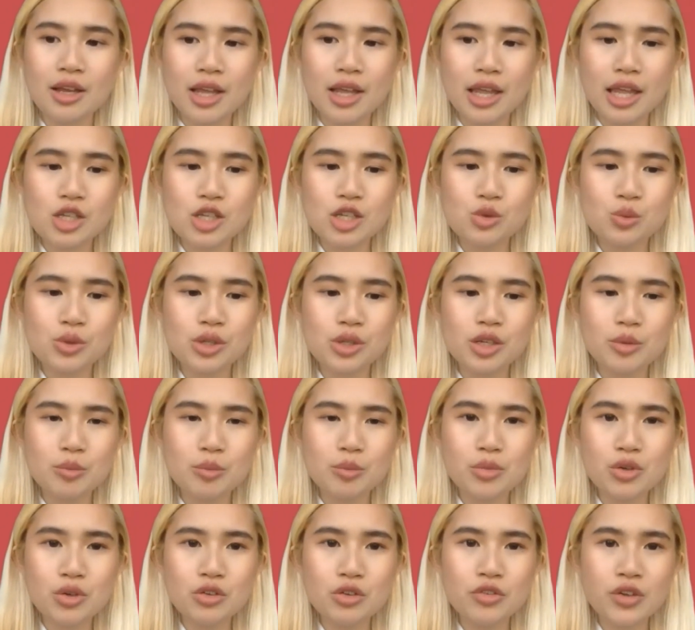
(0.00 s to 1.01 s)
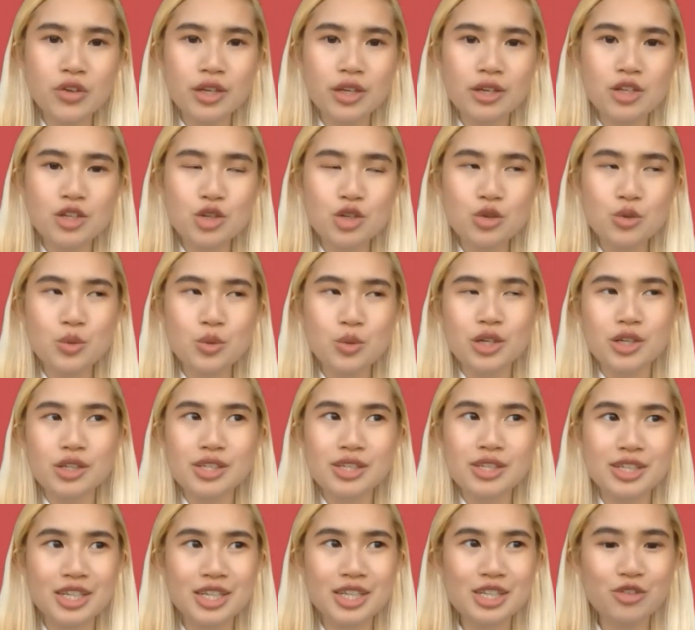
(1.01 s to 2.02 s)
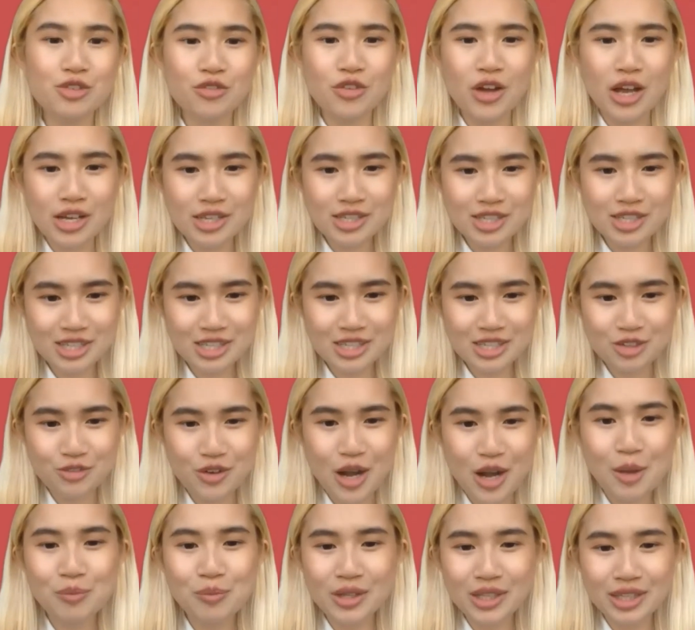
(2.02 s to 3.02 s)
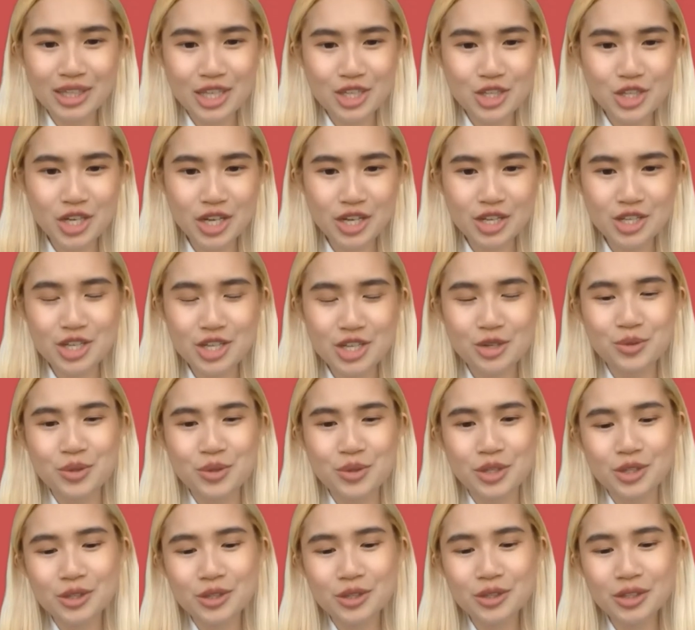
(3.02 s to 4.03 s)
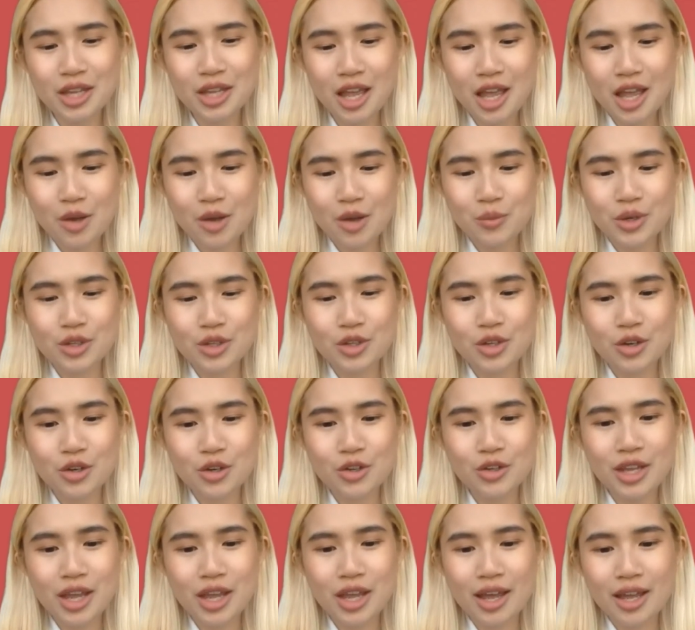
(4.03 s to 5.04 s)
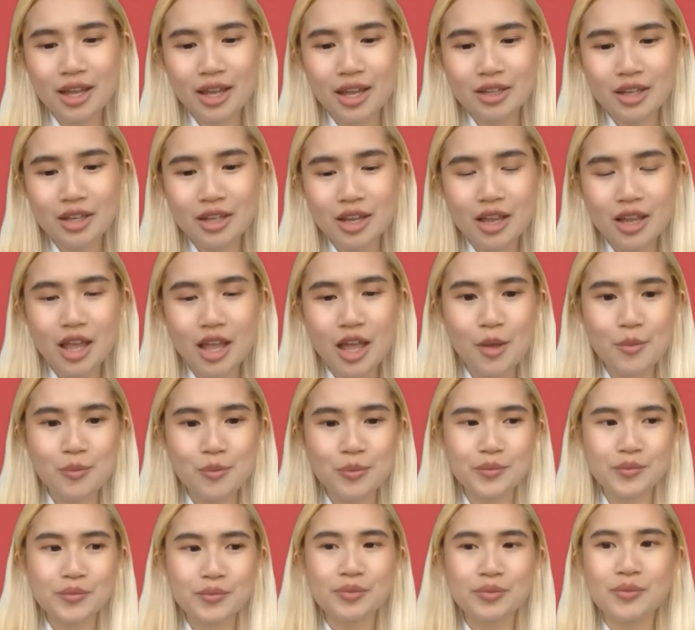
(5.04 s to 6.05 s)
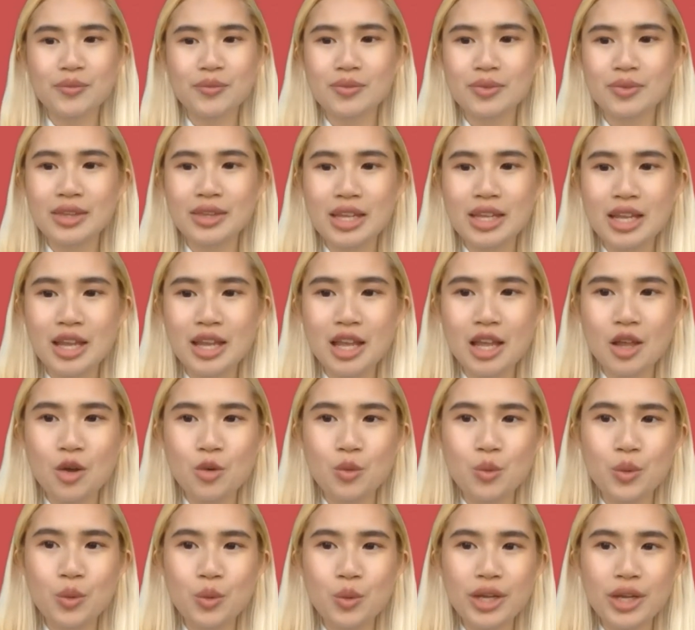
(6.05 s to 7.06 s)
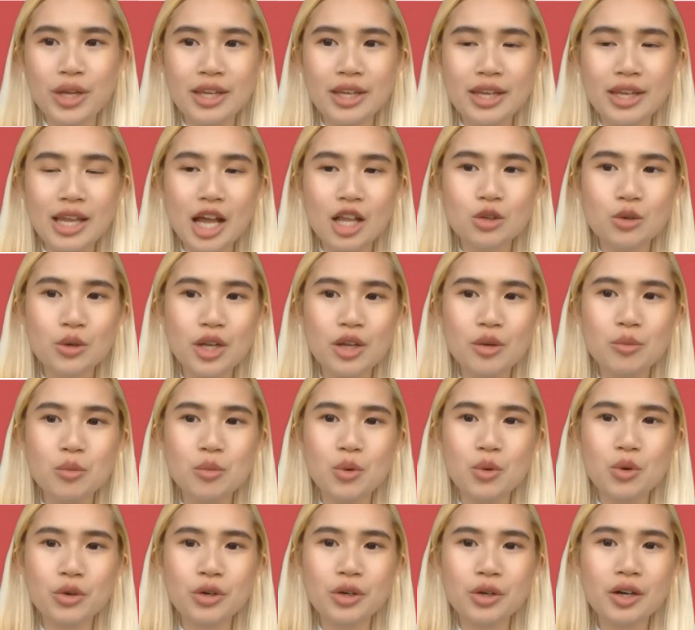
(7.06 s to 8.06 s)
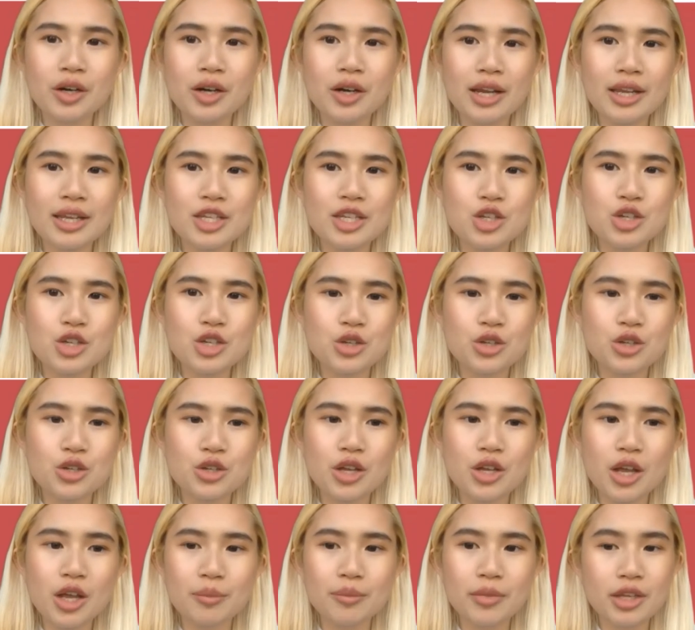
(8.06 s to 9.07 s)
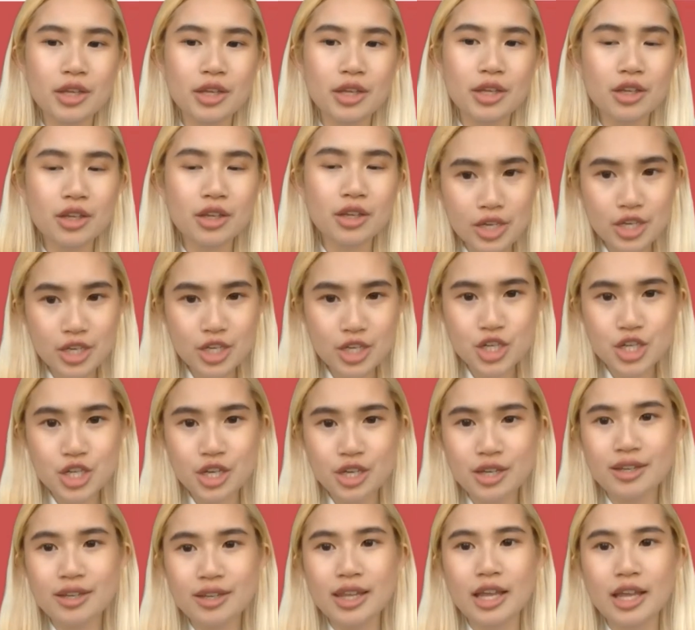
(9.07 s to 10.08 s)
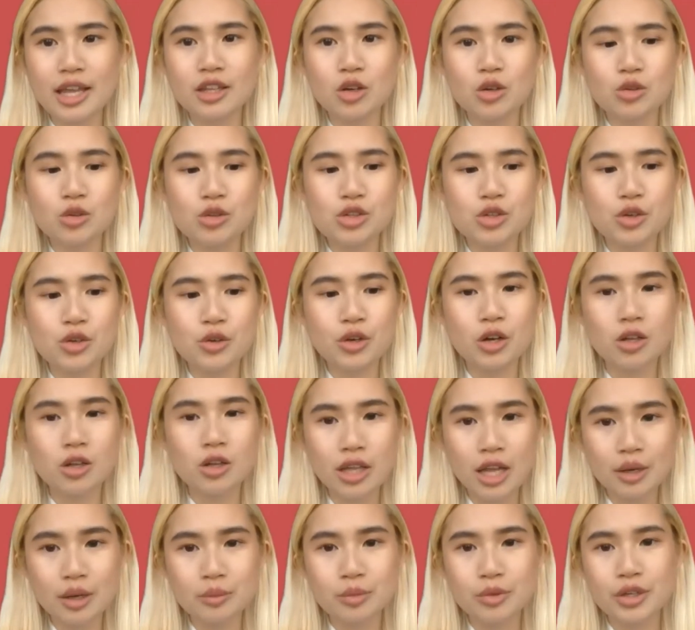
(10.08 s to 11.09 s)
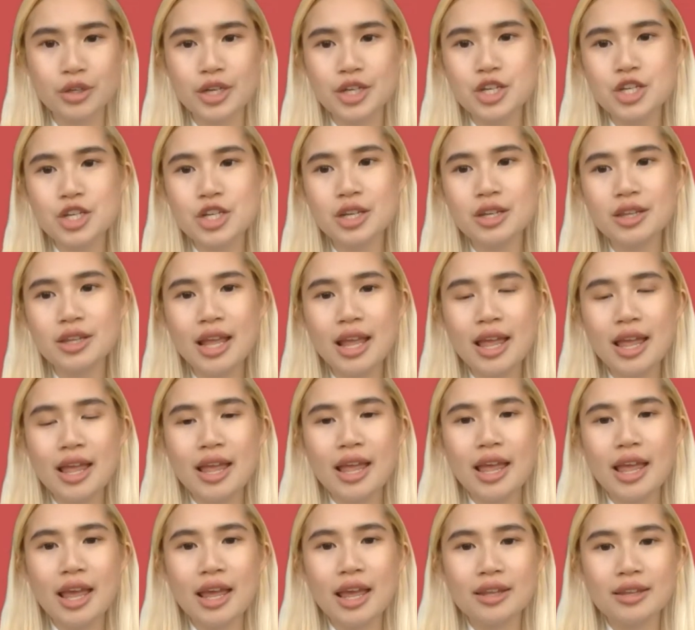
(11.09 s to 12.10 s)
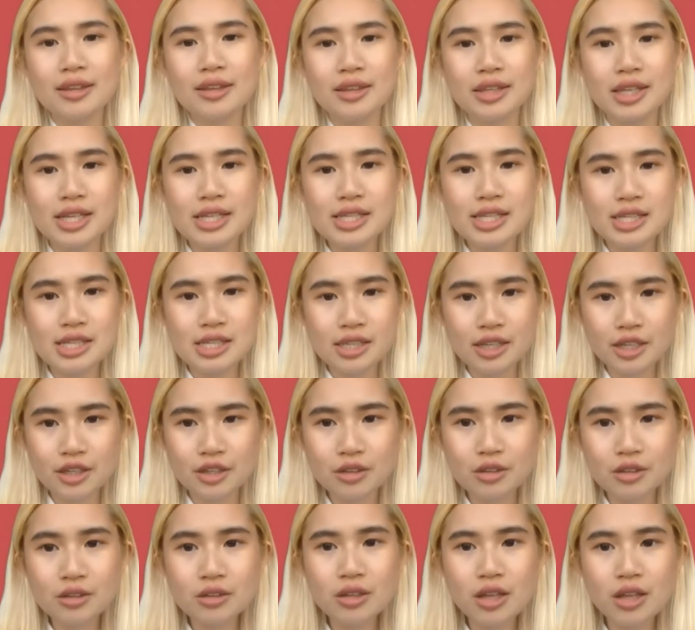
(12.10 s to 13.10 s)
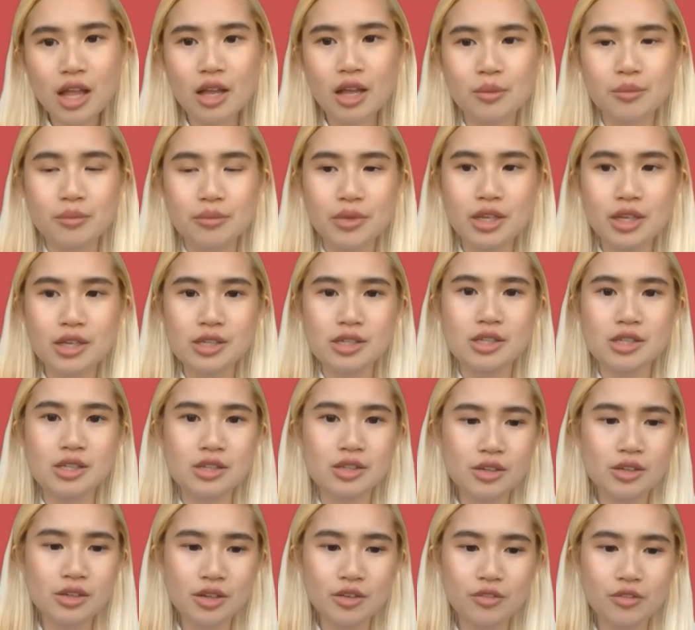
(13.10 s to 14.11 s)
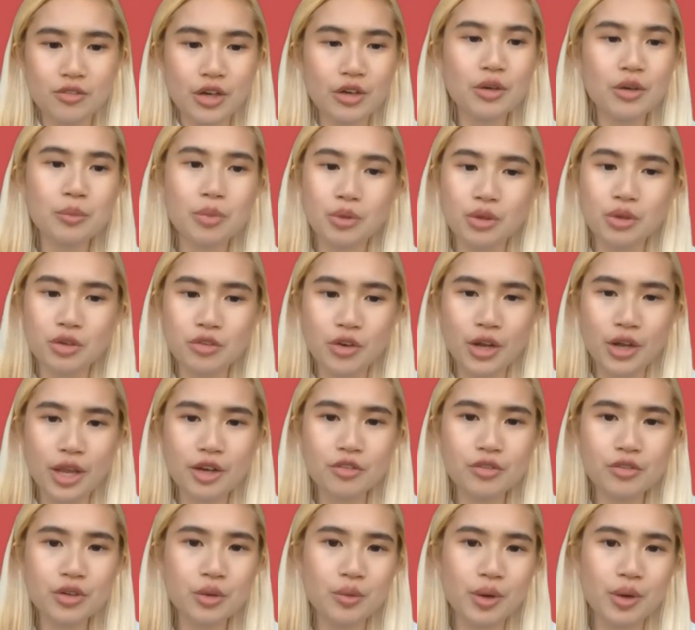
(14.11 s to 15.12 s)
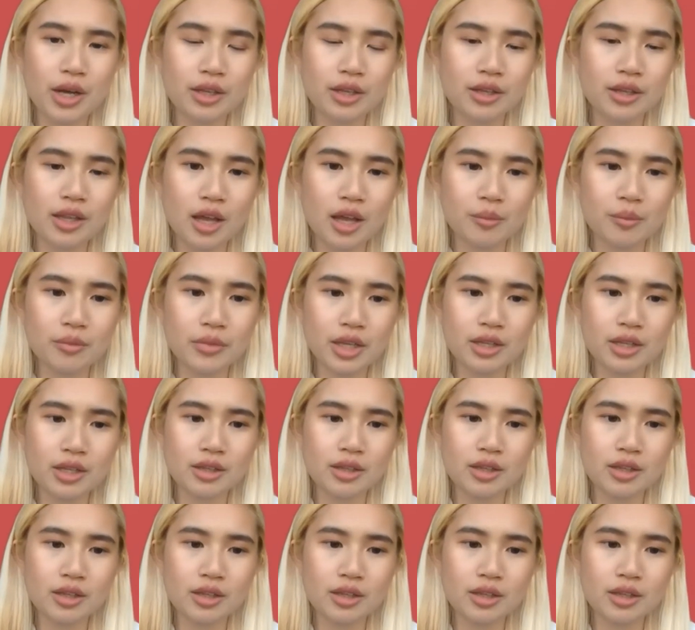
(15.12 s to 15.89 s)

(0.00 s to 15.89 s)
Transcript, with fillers: As we move in towards this fast, rapidly changing world, we know that um, we are looking more into um, innovation and also collaboration. And this skill um, is very important for everyone um, in